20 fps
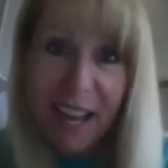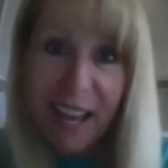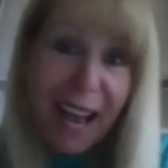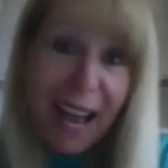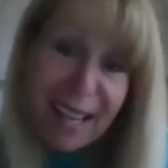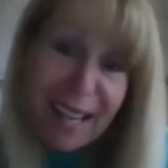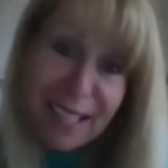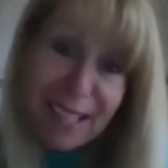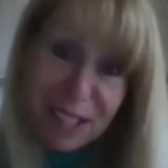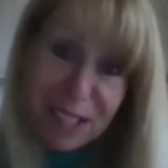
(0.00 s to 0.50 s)

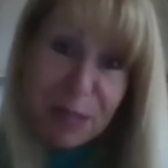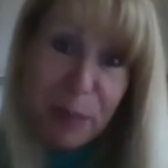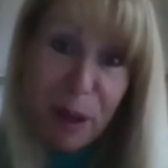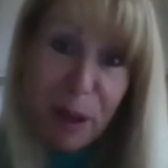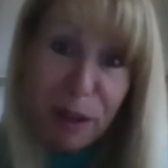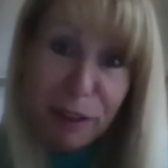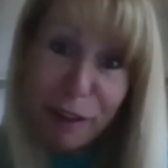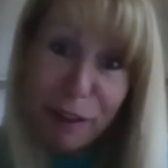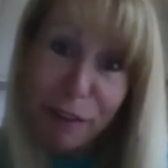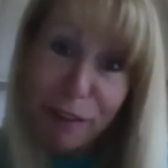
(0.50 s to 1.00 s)
And it's mm small
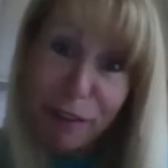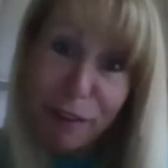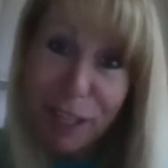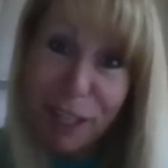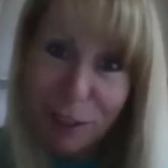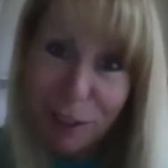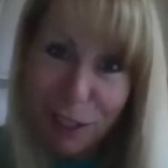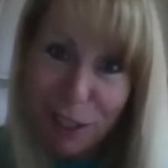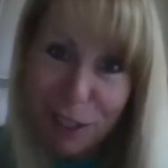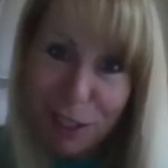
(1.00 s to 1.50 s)
enough that
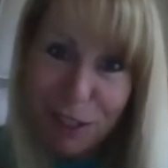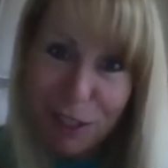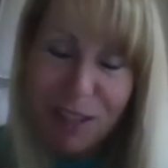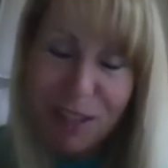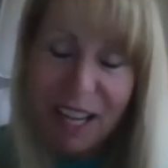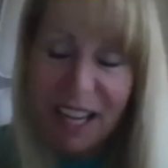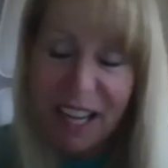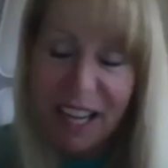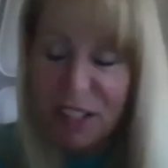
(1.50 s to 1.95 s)
you can do that.